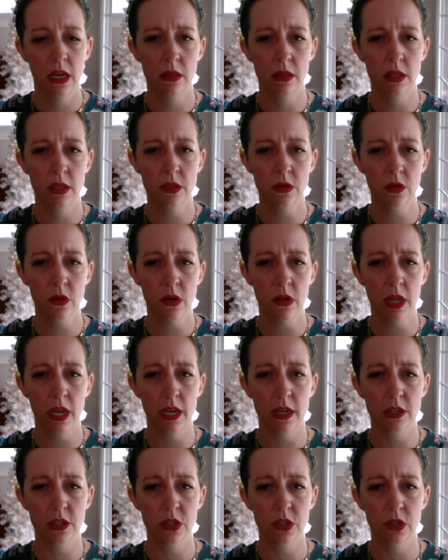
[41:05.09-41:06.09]
These are all
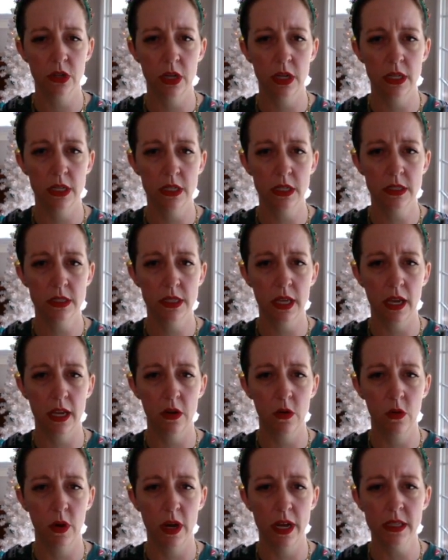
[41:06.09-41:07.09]
extras, side
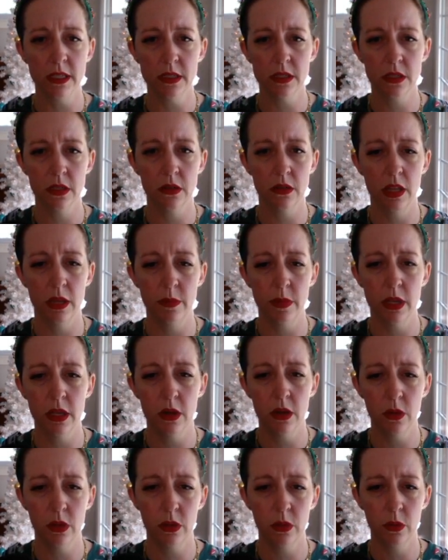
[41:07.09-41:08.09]
quests, so let me
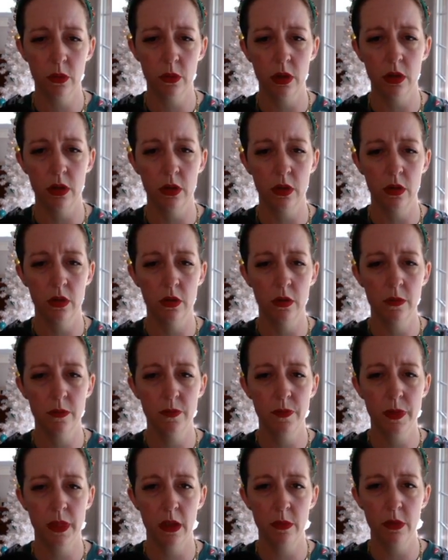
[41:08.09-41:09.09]
go through.
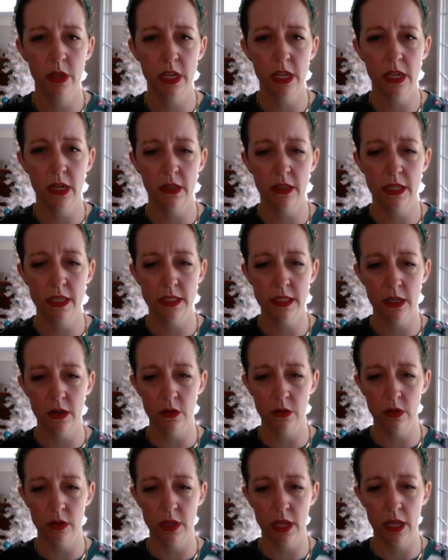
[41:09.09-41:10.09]
I'm looking at a list
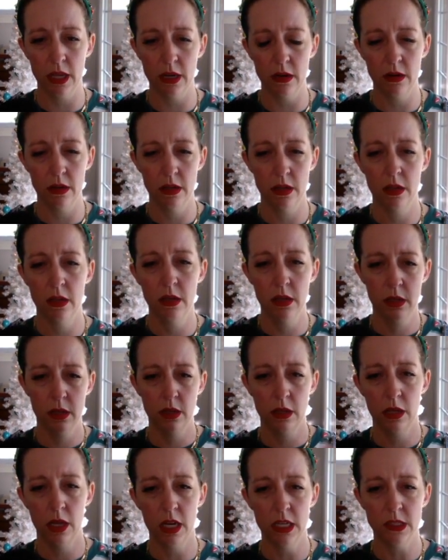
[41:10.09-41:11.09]
that
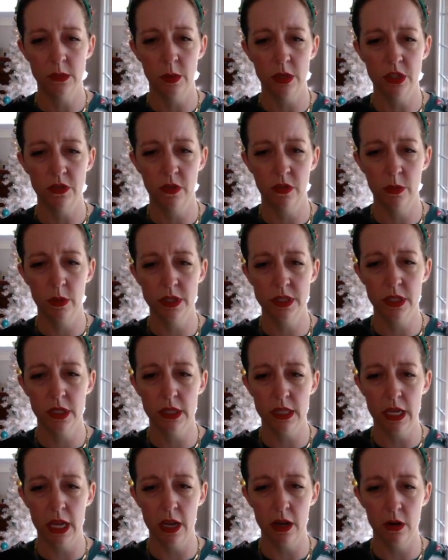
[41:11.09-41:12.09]
has a bunch of them. Let's look at
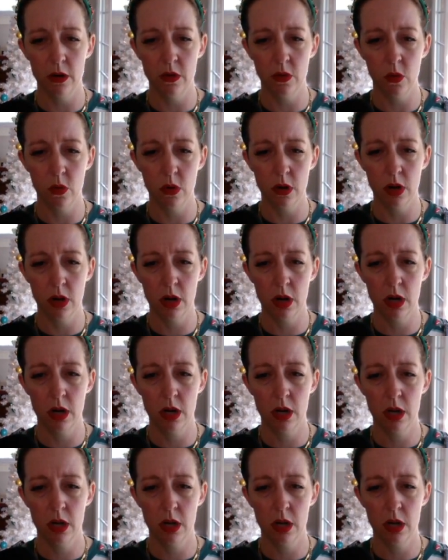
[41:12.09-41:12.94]
the aired order.